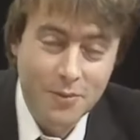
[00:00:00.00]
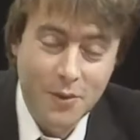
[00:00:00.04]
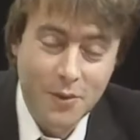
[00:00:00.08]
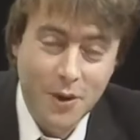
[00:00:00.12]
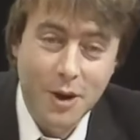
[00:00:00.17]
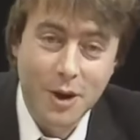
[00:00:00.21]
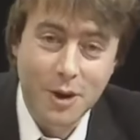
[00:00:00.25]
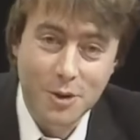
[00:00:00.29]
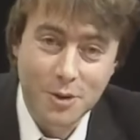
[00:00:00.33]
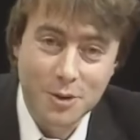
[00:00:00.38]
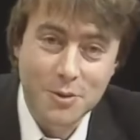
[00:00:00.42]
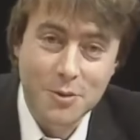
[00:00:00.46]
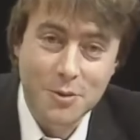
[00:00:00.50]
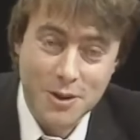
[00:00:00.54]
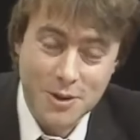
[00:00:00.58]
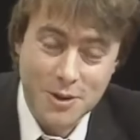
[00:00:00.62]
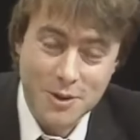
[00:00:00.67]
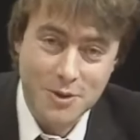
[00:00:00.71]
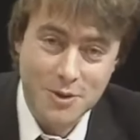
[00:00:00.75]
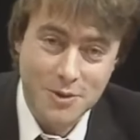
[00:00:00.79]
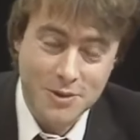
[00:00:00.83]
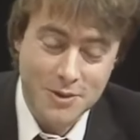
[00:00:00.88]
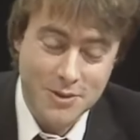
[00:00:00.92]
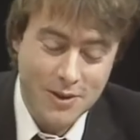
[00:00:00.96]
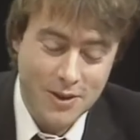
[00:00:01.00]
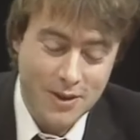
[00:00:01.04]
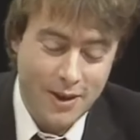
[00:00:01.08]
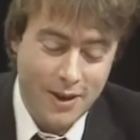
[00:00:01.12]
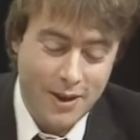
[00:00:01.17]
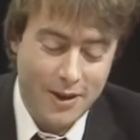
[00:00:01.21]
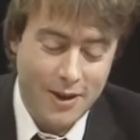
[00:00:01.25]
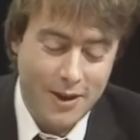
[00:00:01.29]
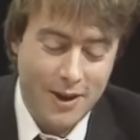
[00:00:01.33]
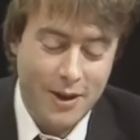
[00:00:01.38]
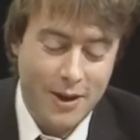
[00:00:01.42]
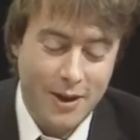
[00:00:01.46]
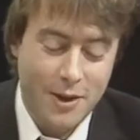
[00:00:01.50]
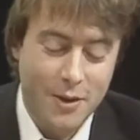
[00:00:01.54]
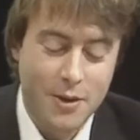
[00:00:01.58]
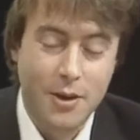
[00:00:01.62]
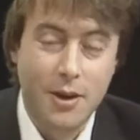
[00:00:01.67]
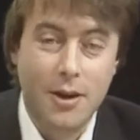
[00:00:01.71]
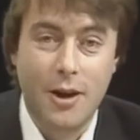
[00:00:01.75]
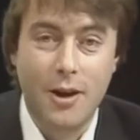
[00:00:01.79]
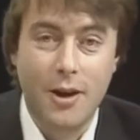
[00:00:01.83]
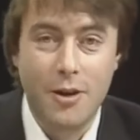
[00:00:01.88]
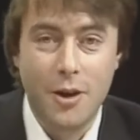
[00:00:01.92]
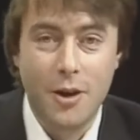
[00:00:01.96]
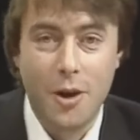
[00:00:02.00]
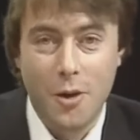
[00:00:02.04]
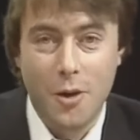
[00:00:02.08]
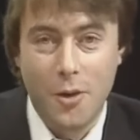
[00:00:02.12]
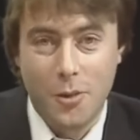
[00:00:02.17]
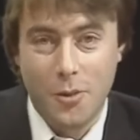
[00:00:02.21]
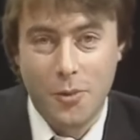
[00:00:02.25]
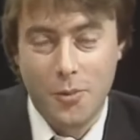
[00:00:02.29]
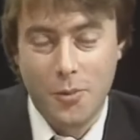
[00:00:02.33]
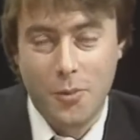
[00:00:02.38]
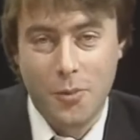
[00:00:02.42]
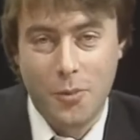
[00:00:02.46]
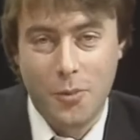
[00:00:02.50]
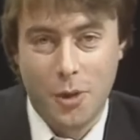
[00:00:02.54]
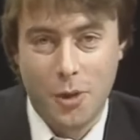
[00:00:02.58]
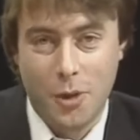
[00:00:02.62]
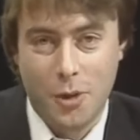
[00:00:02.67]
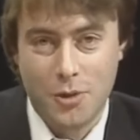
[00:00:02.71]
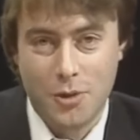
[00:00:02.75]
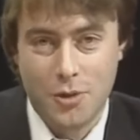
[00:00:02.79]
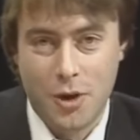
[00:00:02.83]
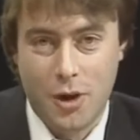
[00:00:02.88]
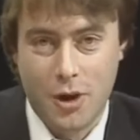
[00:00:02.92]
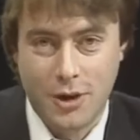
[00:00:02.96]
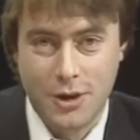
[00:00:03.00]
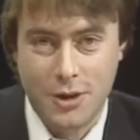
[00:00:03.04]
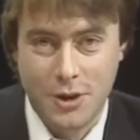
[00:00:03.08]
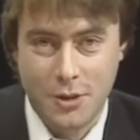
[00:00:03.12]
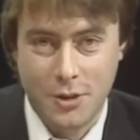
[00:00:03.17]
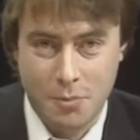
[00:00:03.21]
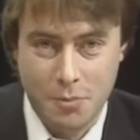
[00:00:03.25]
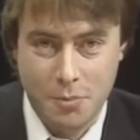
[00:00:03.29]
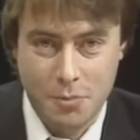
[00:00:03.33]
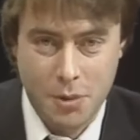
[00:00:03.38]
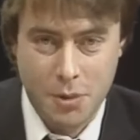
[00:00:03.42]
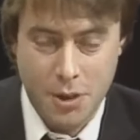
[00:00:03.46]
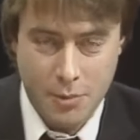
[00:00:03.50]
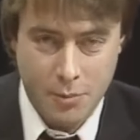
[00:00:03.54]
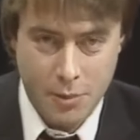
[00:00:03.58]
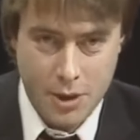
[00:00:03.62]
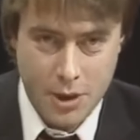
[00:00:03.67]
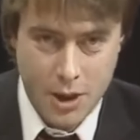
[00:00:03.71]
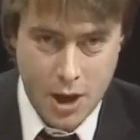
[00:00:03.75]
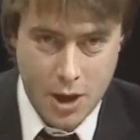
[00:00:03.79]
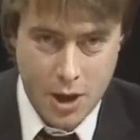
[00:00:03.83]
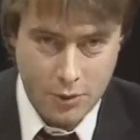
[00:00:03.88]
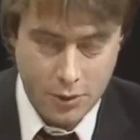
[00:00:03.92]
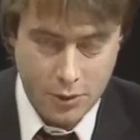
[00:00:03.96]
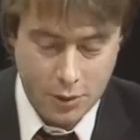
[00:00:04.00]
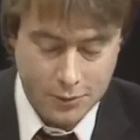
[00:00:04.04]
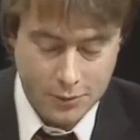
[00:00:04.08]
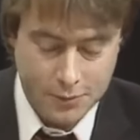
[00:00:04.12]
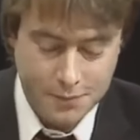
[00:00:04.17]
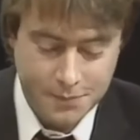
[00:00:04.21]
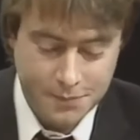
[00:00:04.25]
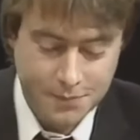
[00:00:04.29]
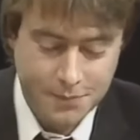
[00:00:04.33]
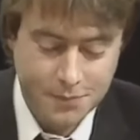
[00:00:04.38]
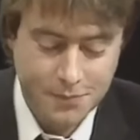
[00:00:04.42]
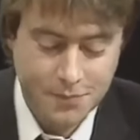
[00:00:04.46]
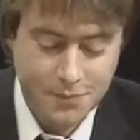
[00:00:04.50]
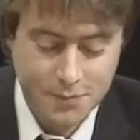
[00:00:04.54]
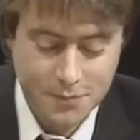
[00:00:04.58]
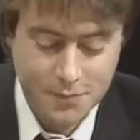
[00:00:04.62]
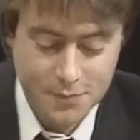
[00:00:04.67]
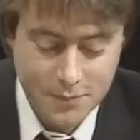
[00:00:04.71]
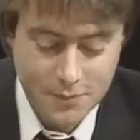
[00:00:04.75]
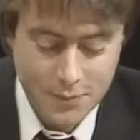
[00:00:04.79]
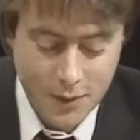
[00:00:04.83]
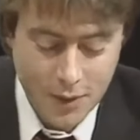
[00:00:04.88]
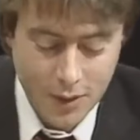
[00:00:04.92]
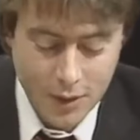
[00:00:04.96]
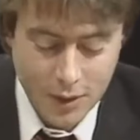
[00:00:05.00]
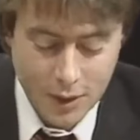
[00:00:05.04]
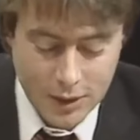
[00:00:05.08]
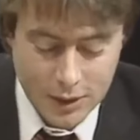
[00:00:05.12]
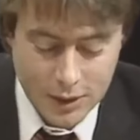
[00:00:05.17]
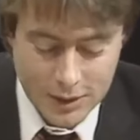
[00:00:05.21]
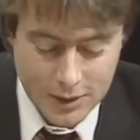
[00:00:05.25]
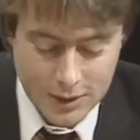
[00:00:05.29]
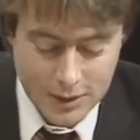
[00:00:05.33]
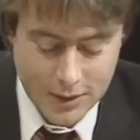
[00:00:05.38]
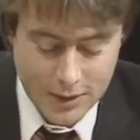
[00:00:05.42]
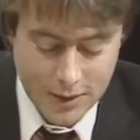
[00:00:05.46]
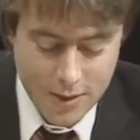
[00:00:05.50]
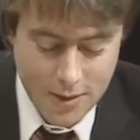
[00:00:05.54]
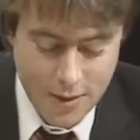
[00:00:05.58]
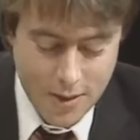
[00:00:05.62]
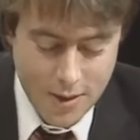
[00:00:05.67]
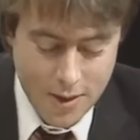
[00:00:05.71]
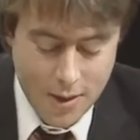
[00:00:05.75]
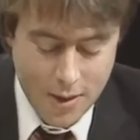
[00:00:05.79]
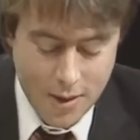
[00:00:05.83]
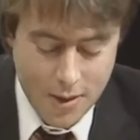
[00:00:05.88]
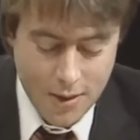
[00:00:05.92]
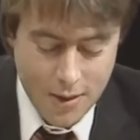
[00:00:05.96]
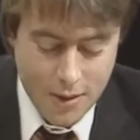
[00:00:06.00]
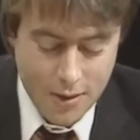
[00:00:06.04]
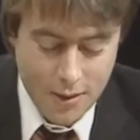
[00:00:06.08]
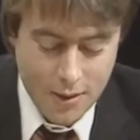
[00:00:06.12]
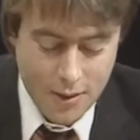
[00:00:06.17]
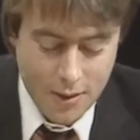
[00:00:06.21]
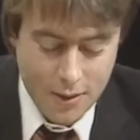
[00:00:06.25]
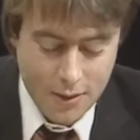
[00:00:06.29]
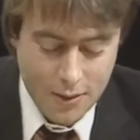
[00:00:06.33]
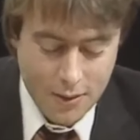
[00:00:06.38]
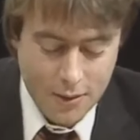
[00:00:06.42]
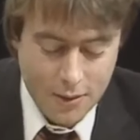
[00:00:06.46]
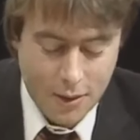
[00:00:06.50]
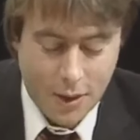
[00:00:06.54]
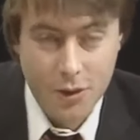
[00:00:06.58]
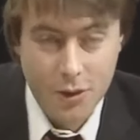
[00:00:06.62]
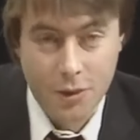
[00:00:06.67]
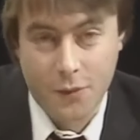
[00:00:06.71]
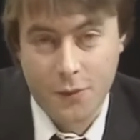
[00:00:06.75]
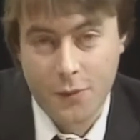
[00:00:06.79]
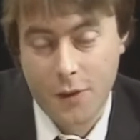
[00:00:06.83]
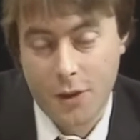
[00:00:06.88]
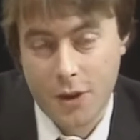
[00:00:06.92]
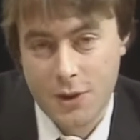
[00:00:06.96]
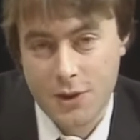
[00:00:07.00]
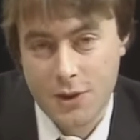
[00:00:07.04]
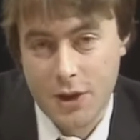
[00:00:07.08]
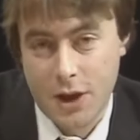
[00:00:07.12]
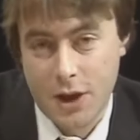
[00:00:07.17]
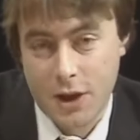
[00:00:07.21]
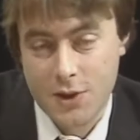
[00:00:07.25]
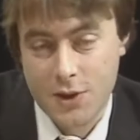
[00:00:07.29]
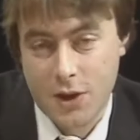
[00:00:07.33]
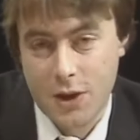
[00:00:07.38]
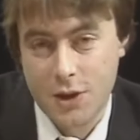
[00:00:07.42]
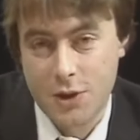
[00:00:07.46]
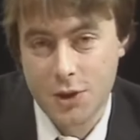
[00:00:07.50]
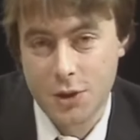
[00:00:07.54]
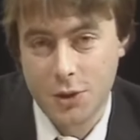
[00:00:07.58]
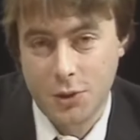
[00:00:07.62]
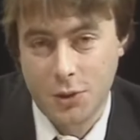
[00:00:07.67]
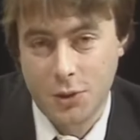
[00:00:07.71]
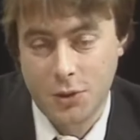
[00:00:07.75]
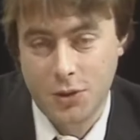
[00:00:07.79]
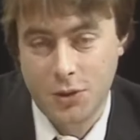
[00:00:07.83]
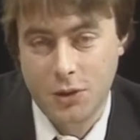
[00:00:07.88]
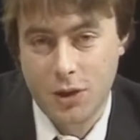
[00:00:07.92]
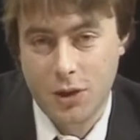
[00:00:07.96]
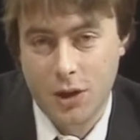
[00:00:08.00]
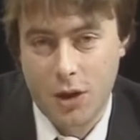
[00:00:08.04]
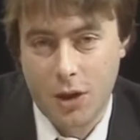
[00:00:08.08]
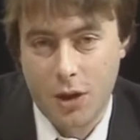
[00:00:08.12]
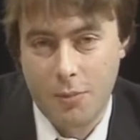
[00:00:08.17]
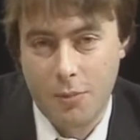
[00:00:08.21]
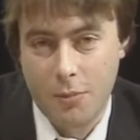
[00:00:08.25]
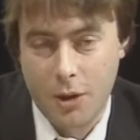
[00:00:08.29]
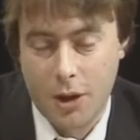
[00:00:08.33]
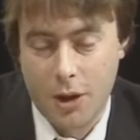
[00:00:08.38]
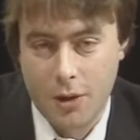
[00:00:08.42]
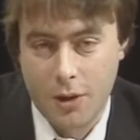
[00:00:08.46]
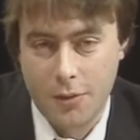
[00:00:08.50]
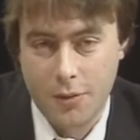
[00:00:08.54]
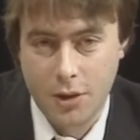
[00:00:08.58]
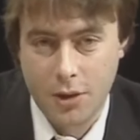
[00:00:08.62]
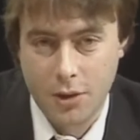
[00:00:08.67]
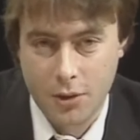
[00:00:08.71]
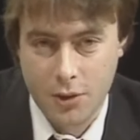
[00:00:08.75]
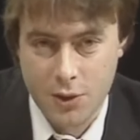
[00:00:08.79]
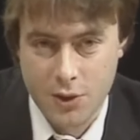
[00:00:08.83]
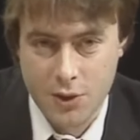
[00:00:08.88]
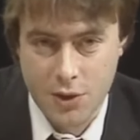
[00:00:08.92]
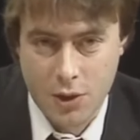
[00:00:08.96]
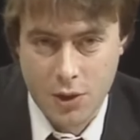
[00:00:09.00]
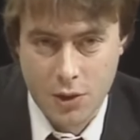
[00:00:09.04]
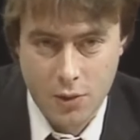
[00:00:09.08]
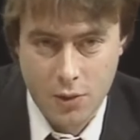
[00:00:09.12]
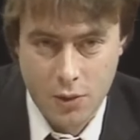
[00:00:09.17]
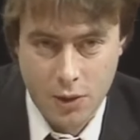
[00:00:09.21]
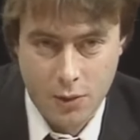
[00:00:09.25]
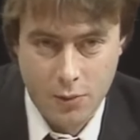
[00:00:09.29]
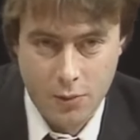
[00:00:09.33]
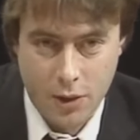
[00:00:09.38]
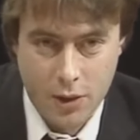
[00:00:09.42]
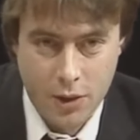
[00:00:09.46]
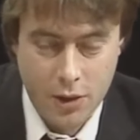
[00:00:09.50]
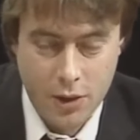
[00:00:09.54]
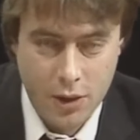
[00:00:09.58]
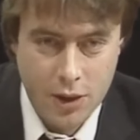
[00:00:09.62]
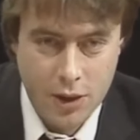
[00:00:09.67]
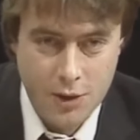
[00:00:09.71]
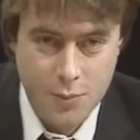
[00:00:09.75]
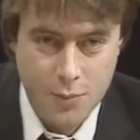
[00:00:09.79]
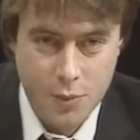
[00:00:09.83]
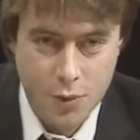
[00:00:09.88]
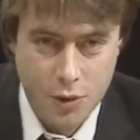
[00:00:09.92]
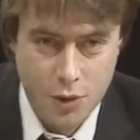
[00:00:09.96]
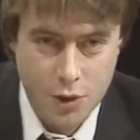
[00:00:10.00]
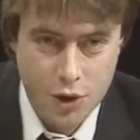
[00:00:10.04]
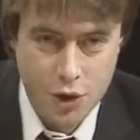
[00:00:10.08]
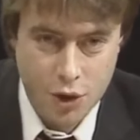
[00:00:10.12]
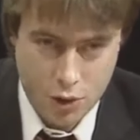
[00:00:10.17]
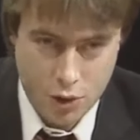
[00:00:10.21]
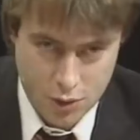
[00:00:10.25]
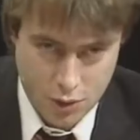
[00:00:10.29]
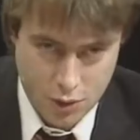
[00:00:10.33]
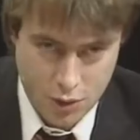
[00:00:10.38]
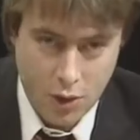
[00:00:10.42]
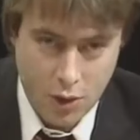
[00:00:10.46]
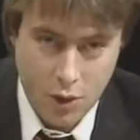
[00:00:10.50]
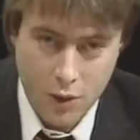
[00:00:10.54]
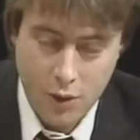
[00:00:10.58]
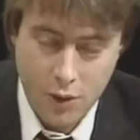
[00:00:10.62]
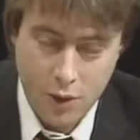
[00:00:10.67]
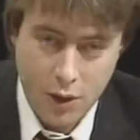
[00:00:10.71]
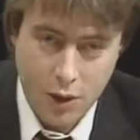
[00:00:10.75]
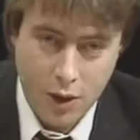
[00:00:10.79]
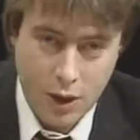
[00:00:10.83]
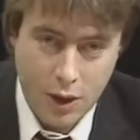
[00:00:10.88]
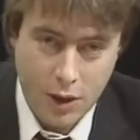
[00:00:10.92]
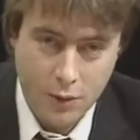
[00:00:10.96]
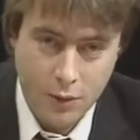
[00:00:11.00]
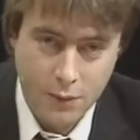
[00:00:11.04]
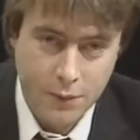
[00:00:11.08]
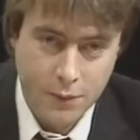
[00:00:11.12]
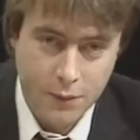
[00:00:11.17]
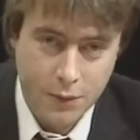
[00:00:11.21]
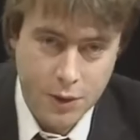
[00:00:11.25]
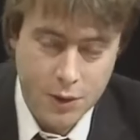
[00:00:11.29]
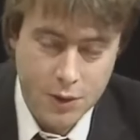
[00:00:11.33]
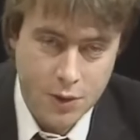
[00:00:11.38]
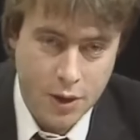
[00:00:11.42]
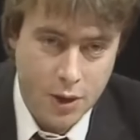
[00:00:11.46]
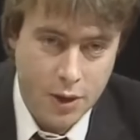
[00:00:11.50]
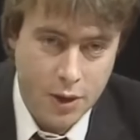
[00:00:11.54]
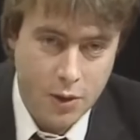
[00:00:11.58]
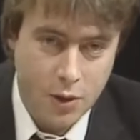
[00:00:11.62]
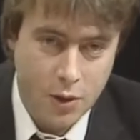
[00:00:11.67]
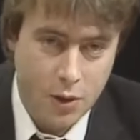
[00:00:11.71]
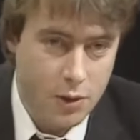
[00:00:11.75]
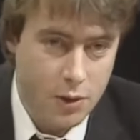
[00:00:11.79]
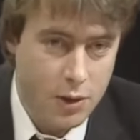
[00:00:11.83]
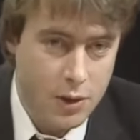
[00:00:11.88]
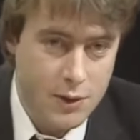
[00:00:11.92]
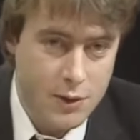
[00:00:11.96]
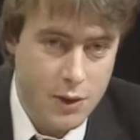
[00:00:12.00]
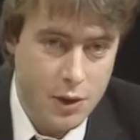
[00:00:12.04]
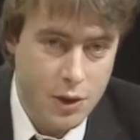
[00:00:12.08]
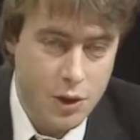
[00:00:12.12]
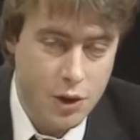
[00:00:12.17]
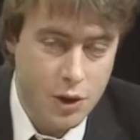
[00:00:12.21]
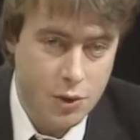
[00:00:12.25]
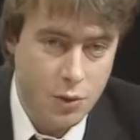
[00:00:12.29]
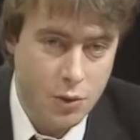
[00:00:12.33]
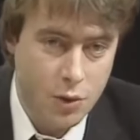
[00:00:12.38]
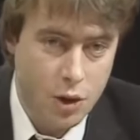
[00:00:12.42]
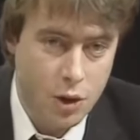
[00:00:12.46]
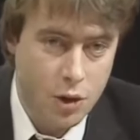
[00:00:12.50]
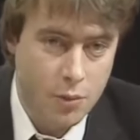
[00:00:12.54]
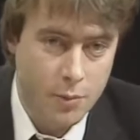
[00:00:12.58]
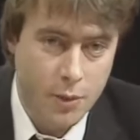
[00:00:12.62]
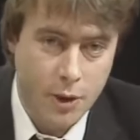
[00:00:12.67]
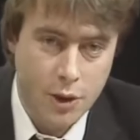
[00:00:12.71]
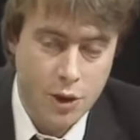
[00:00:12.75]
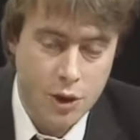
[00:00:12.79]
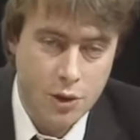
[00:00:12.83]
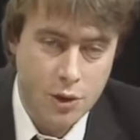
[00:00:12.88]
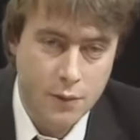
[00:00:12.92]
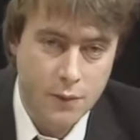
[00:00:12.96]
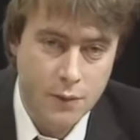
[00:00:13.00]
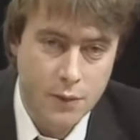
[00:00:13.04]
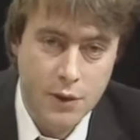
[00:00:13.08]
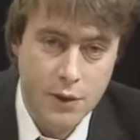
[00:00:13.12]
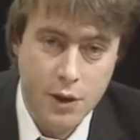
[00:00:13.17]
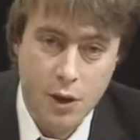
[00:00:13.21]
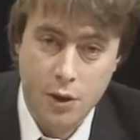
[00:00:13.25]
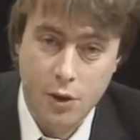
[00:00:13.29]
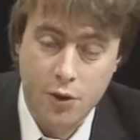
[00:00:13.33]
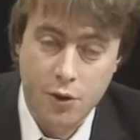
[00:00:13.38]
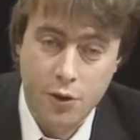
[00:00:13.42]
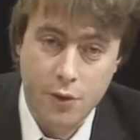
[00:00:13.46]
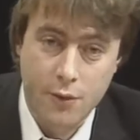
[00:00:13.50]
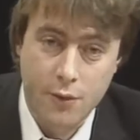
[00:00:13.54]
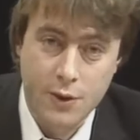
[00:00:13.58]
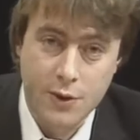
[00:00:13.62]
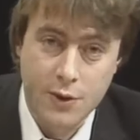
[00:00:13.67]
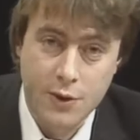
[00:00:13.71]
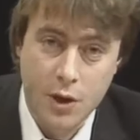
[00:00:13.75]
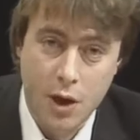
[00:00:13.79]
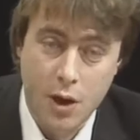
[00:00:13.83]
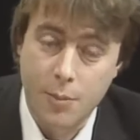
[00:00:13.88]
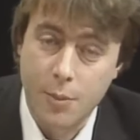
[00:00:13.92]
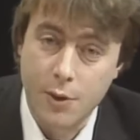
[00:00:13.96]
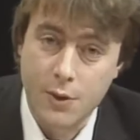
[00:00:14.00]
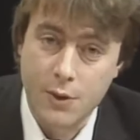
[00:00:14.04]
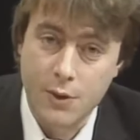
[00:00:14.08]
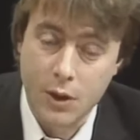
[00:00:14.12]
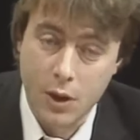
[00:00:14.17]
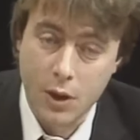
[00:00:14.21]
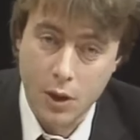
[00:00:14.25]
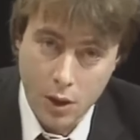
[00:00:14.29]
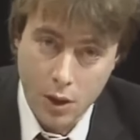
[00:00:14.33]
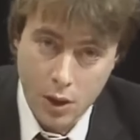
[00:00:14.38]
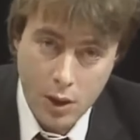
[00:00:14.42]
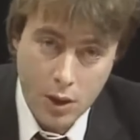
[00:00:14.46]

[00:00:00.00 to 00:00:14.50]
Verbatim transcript: Very good questions, and, and I think I know what you're trying to pin me down on. Uh, on the first, yes, I do, um, but I think the securely recognized borders should not allow for Israeli colonization or occupation of the territory of its neighbors,